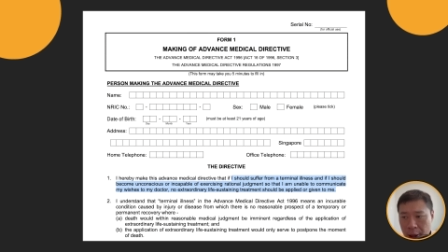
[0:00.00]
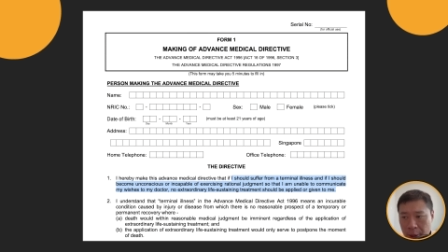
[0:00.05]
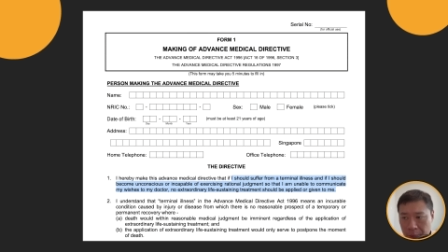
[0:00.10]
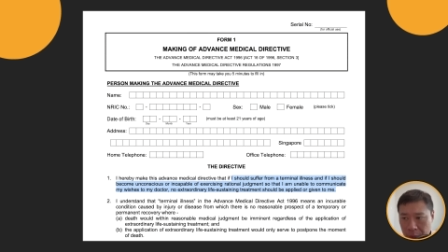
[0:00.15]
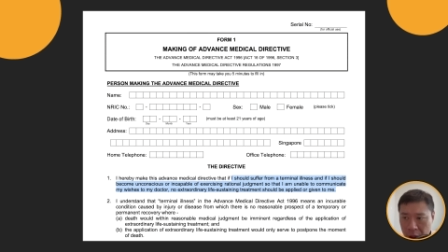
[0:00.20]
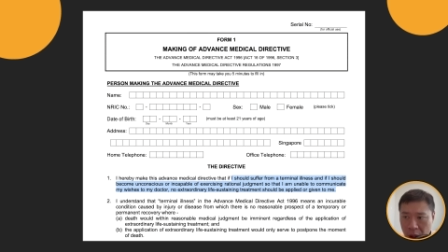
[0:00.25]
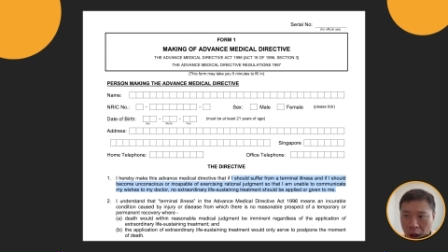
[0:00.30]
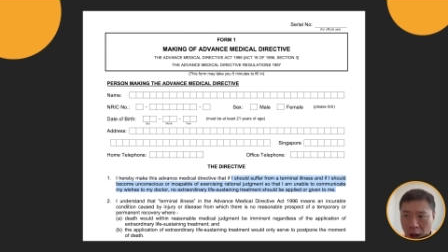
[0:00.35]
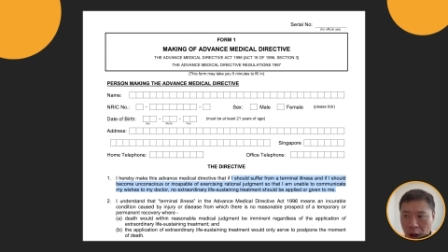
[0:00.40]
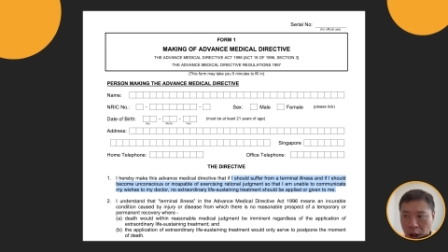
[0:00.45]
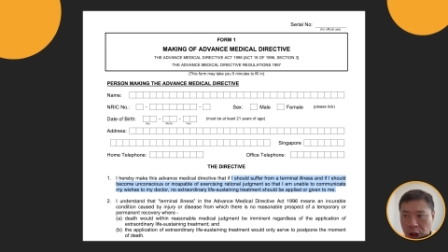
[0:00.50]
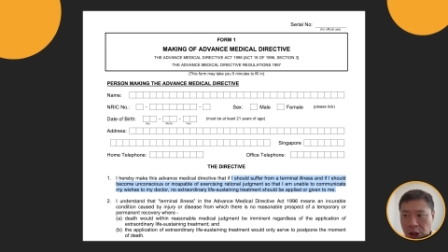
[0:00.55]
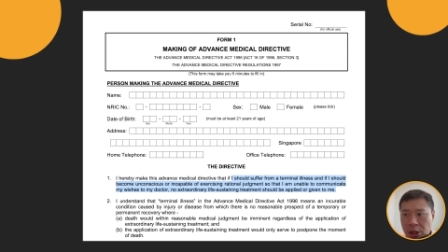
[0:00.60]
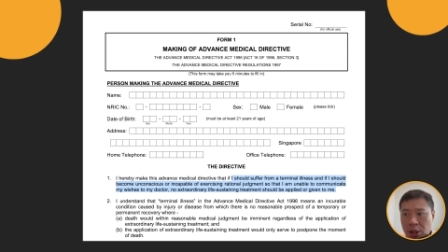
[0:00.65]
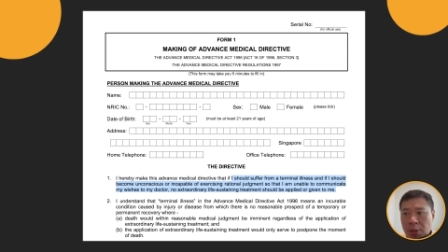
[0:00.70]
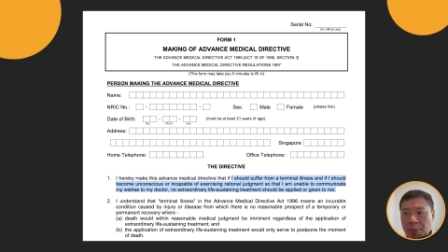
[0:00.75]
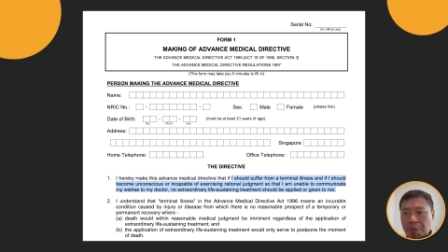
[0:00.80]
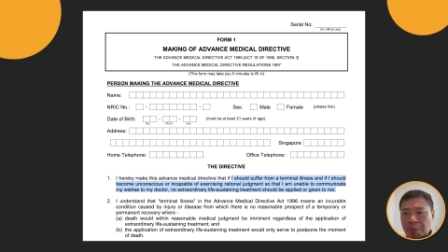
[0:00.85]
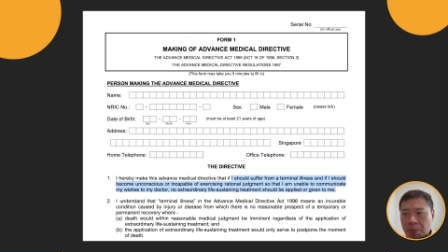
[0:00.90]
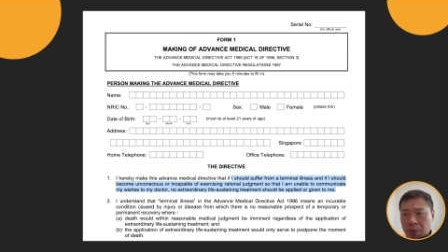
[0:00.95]
because
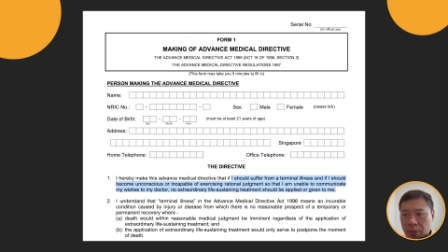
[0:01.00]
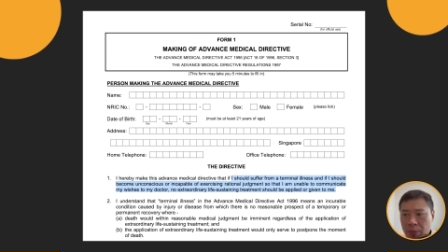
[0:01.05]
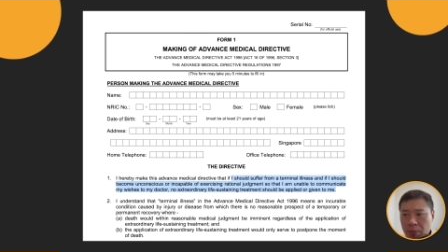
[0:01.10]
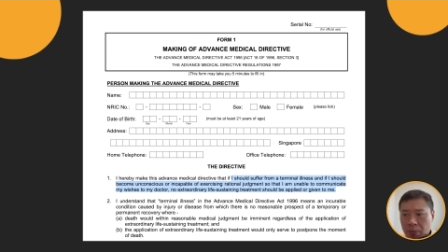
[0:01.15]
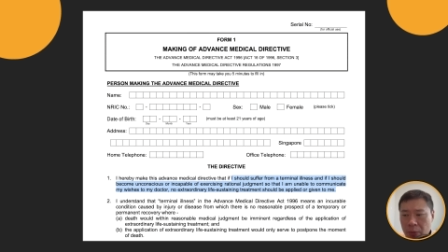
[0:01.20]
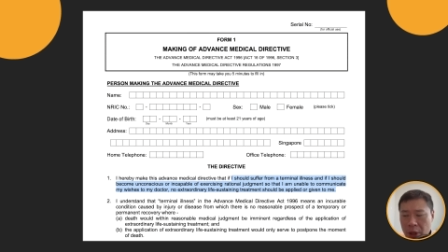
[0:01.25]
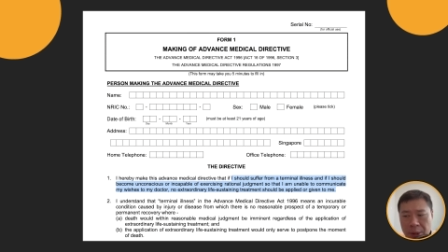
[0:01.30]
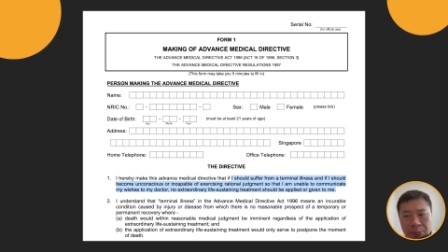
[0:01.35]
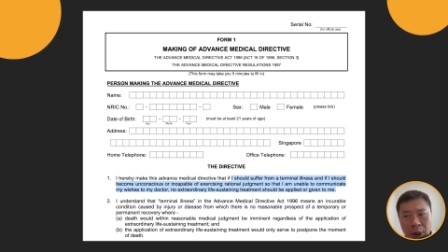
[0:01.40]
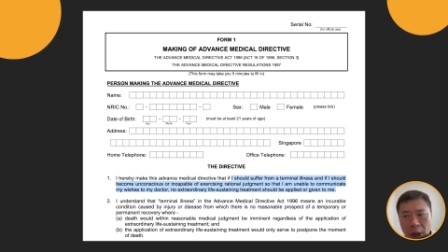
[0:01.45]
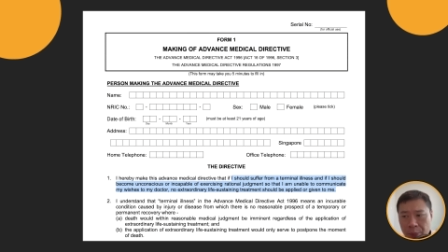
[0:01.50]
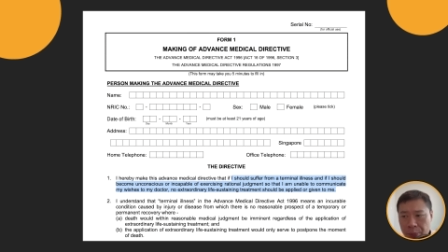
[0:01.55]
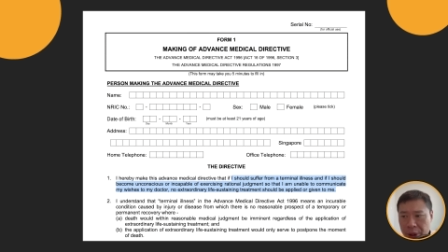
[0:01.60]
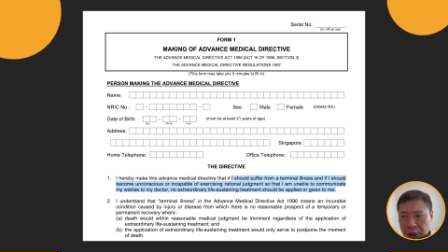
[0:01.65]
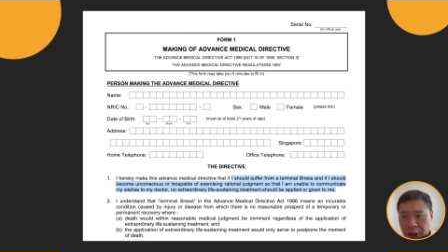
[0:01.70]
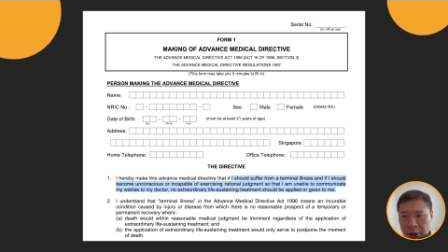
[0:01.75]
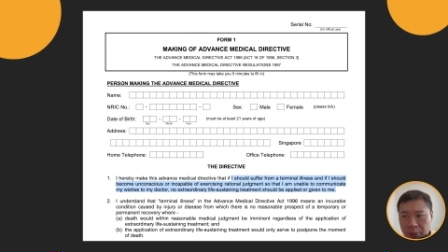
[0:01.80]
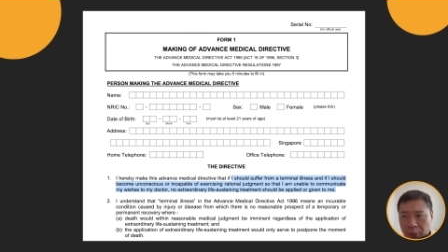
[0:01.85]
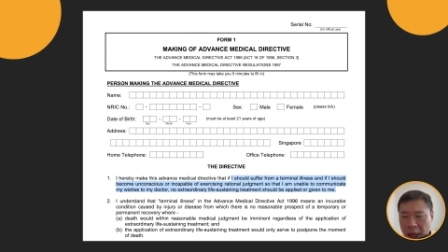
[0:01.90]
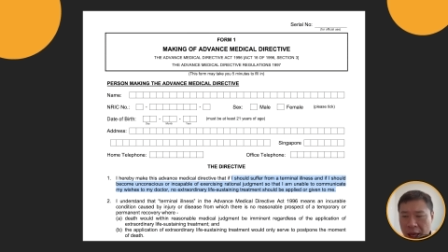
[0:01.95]
in my opinion,